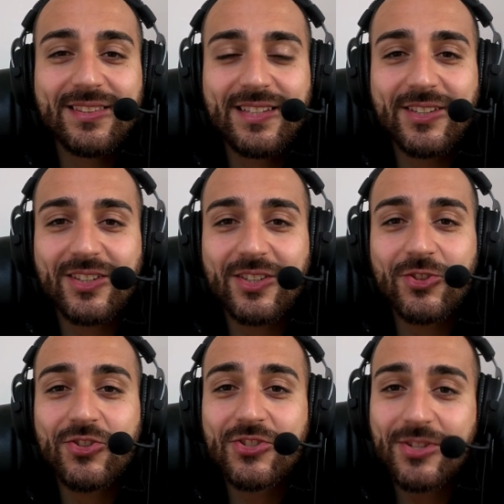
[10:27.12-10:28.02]
There are
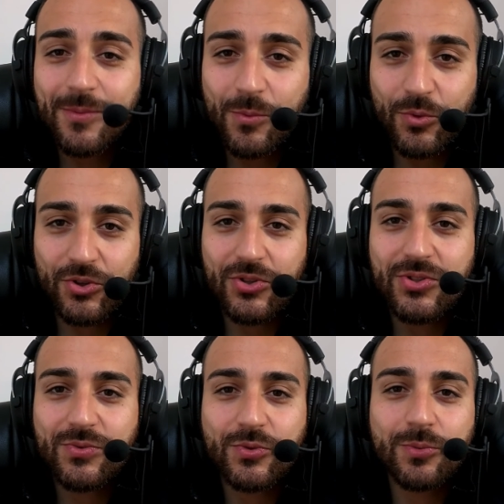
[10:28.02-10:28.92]
some
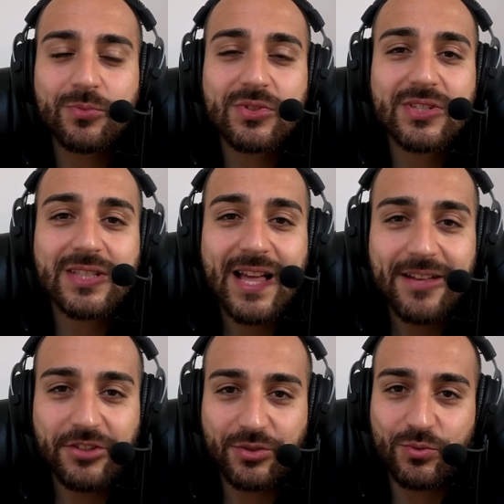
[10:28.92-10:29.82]
words from
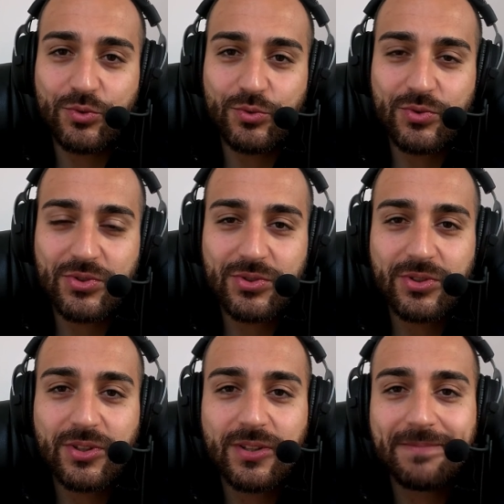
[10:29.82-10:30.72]
Slavic roots
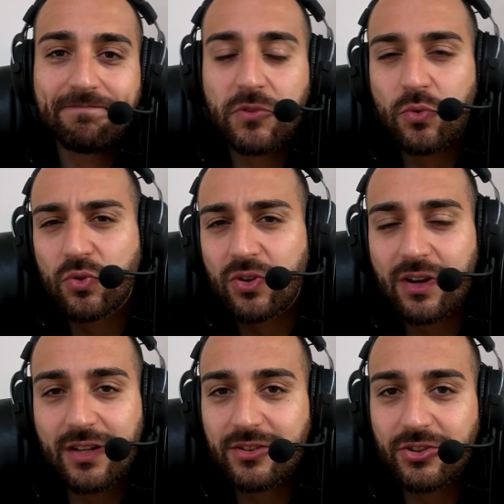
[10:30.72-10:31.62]
or
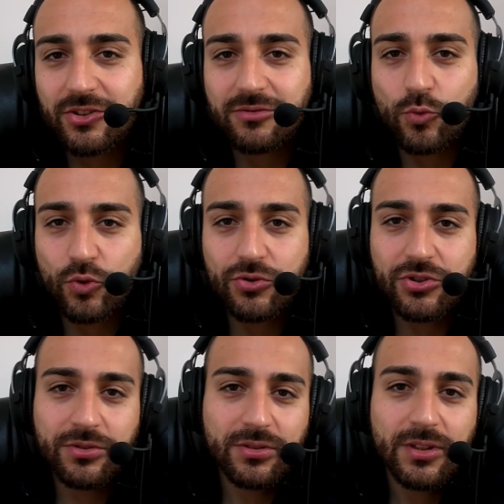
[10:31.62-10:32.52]
other
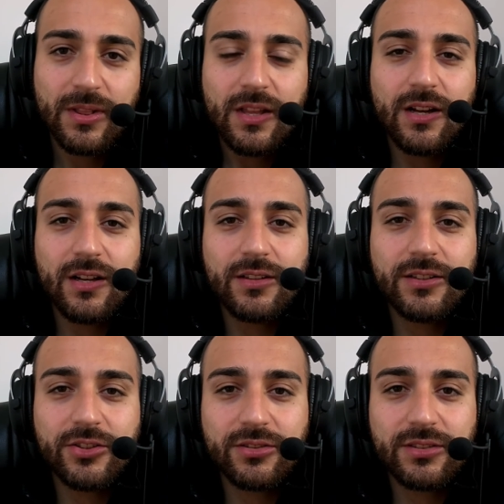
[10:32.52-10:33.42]
origin
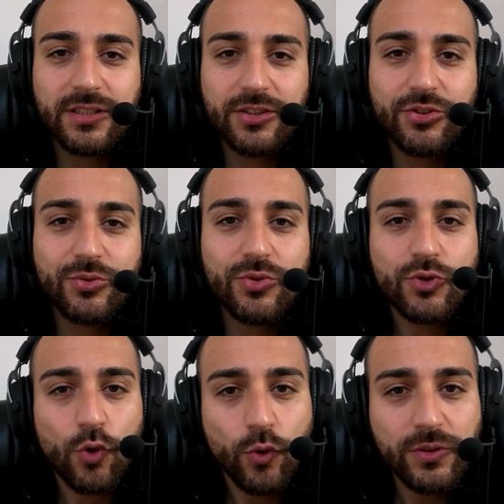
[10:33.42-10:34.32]
that are used
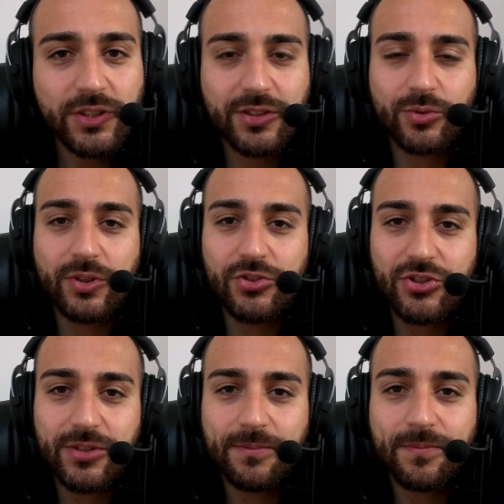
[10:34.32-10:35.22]
only in
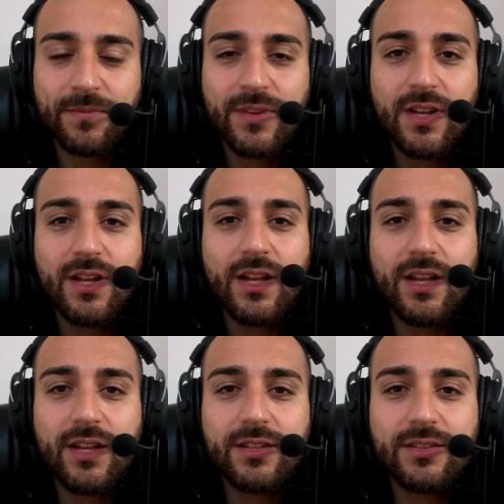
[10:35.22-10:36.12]
Croatia,
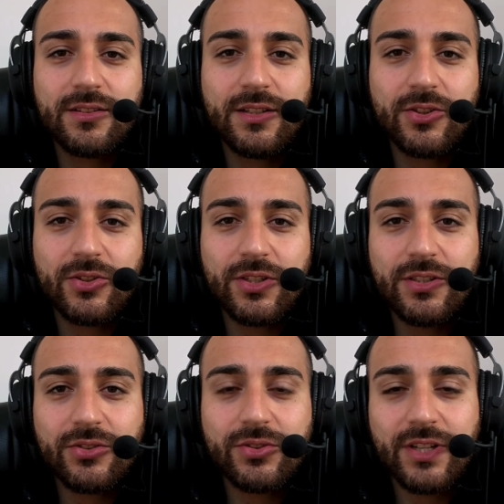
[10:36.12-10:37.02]
and there are
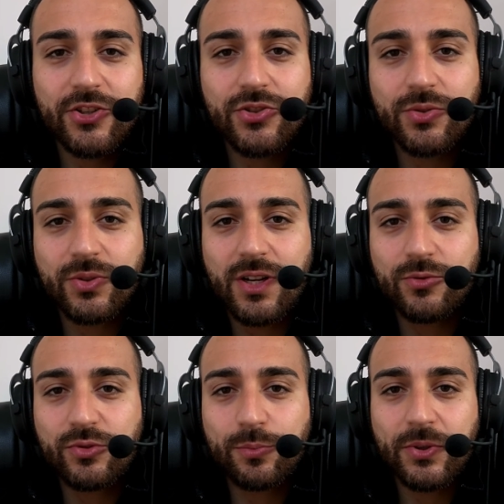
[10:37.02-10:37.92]
international
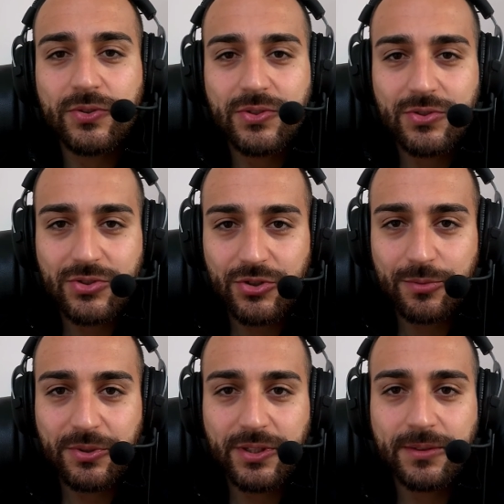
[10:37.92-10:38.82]
counterparts in
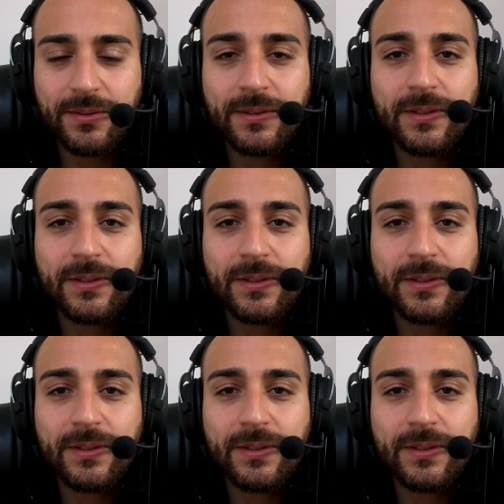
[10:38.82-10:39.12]
Serbia,